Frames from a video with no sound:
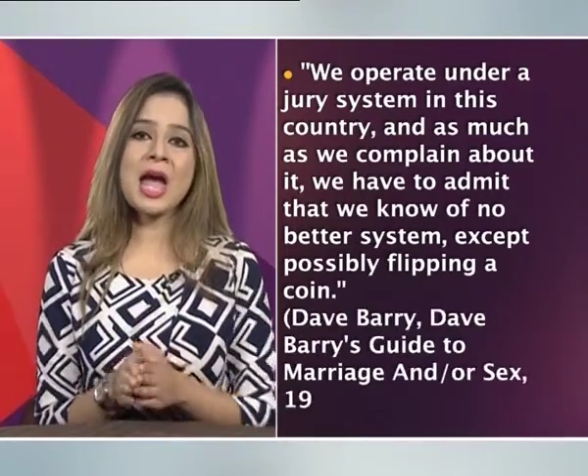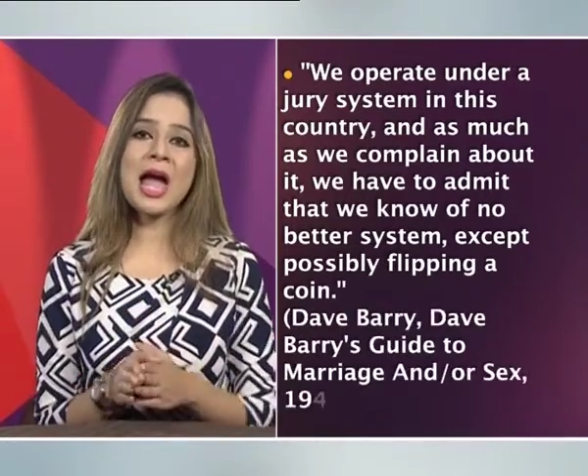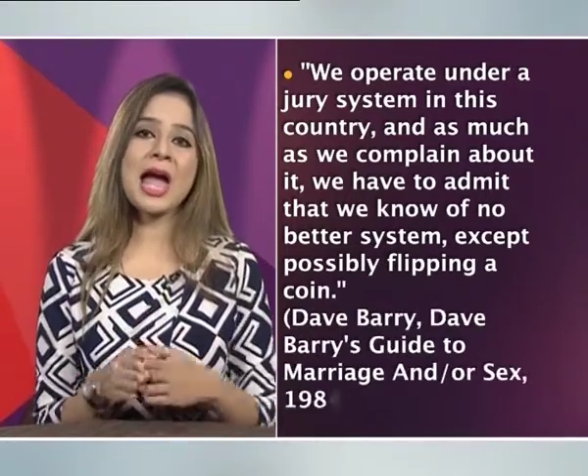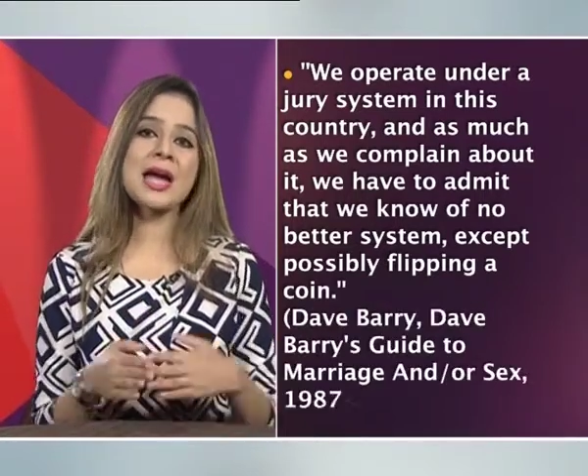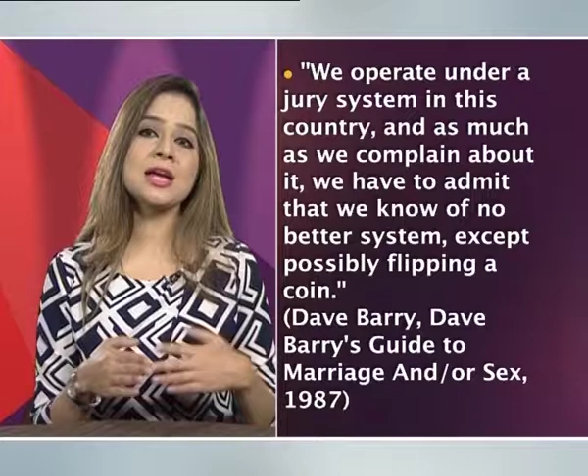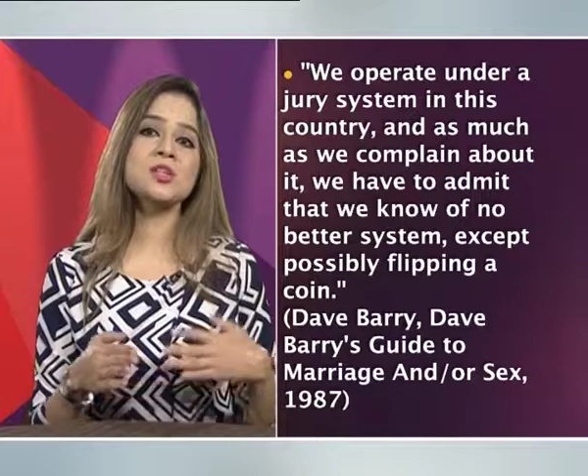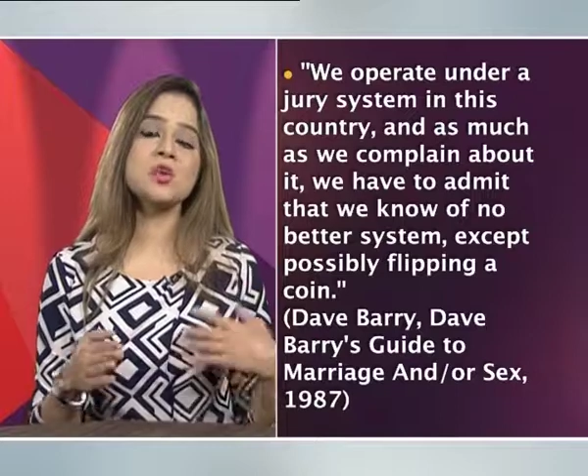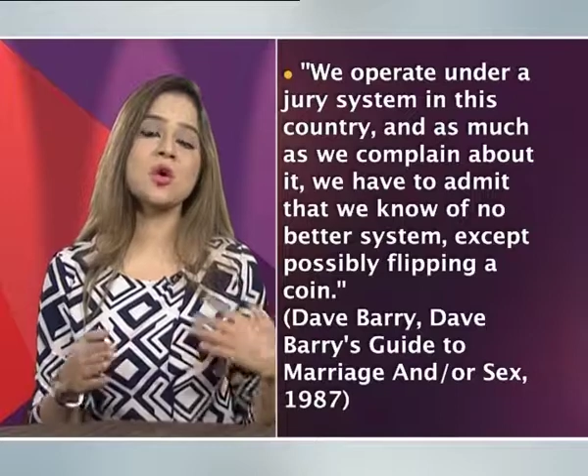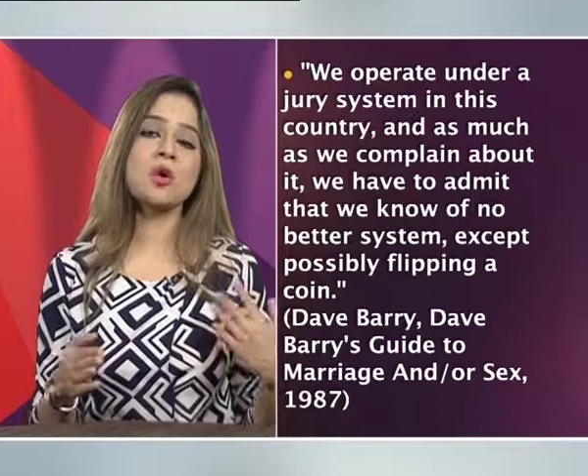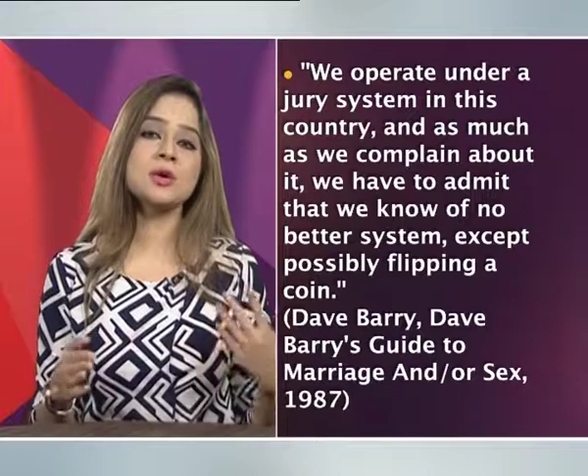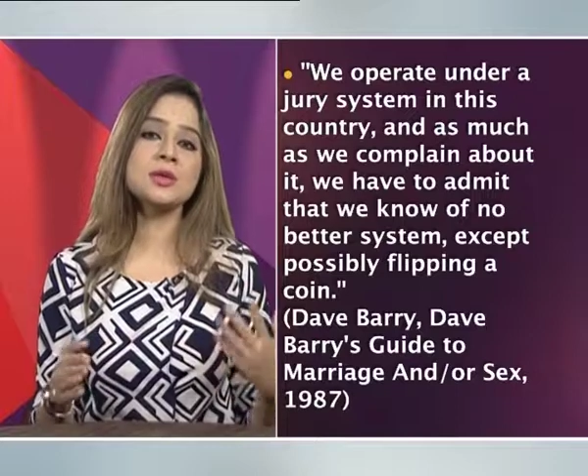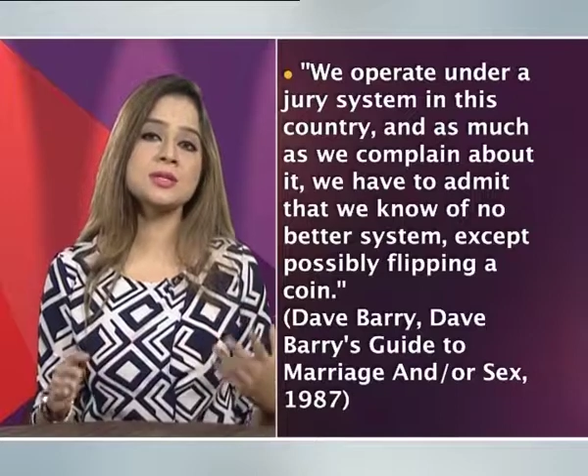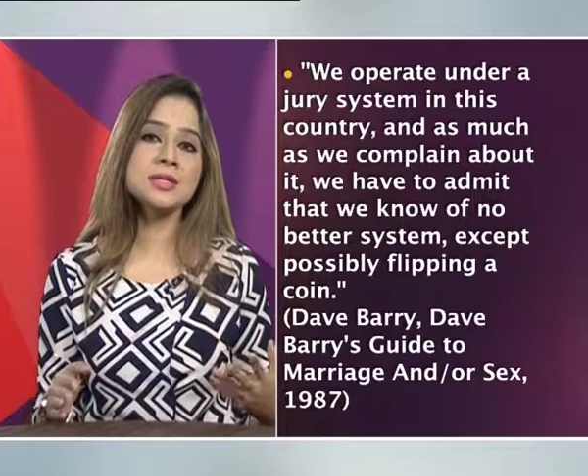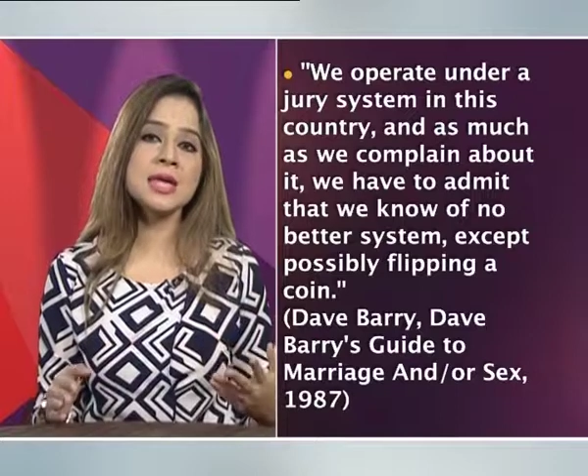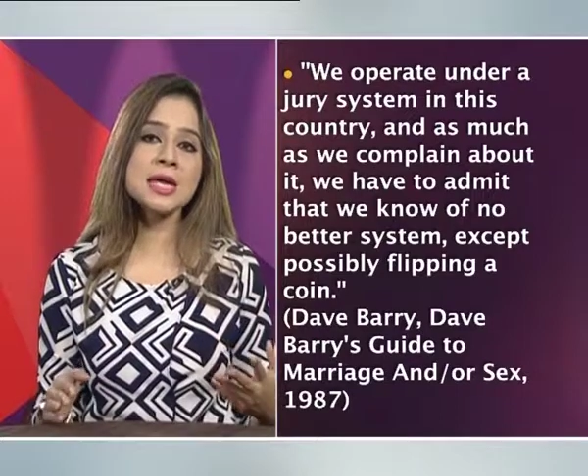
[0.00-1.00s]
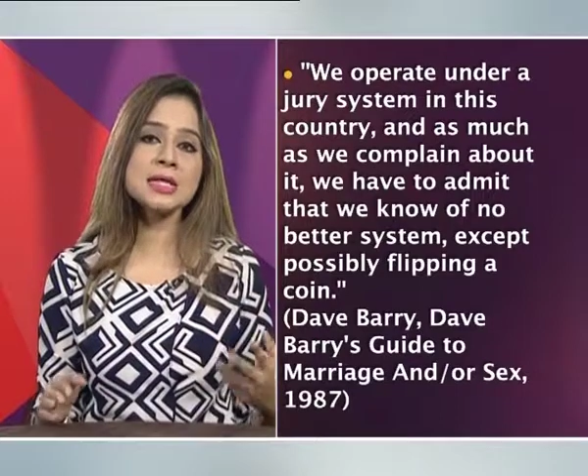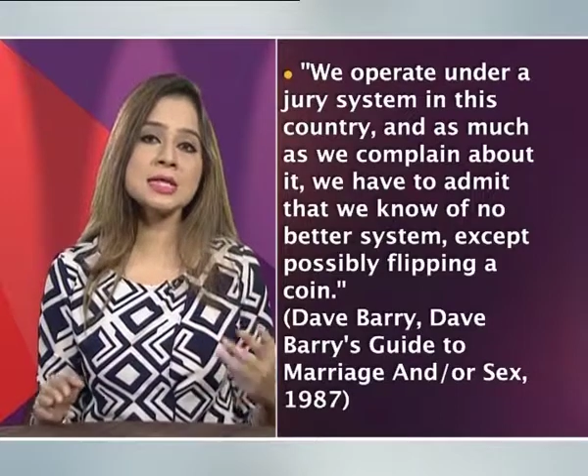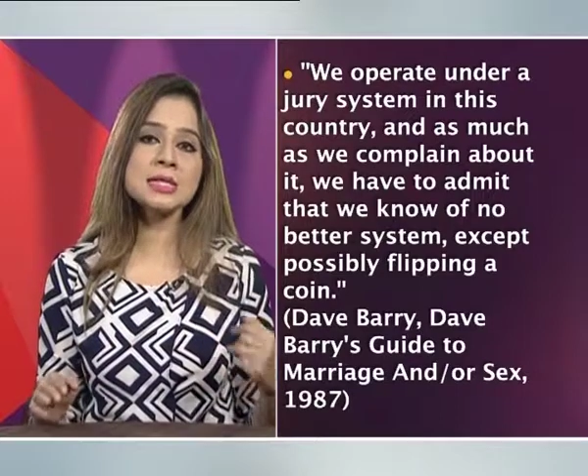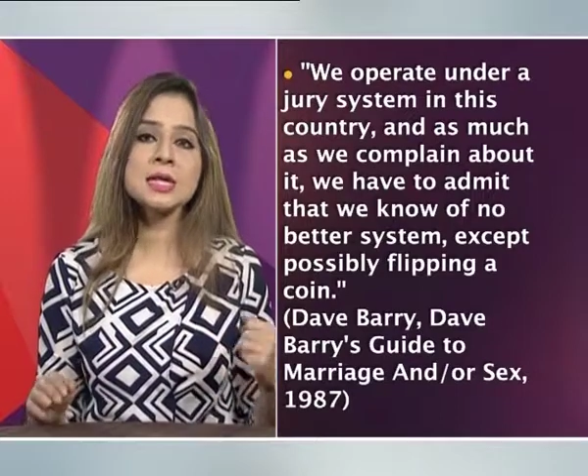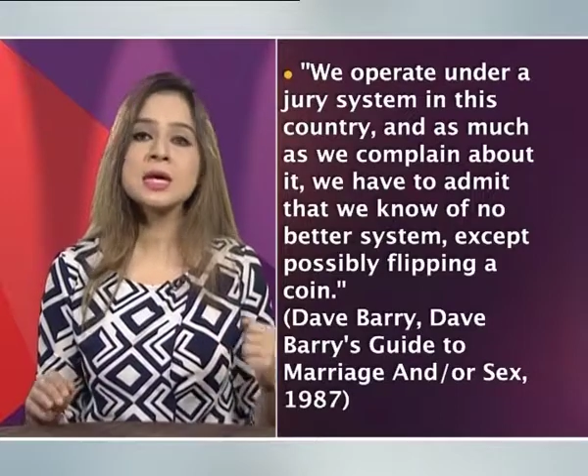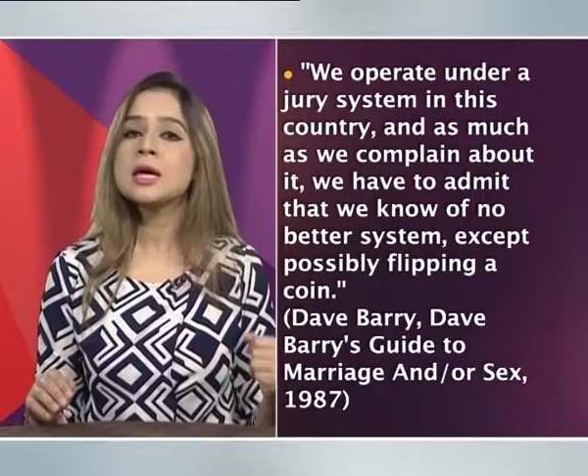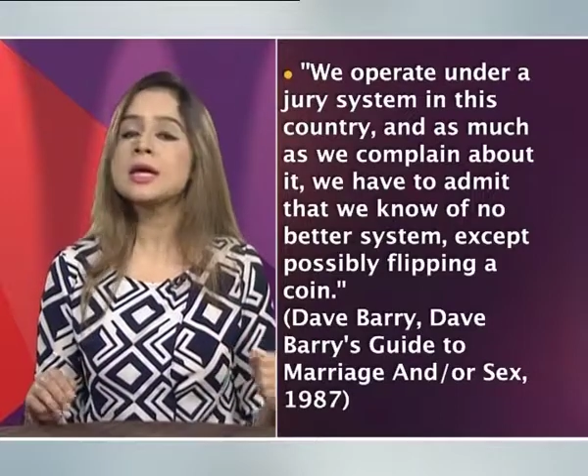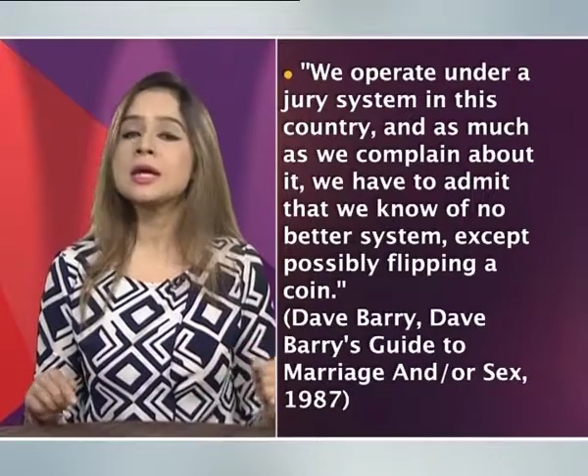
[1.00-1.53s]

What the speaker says: and or Sex,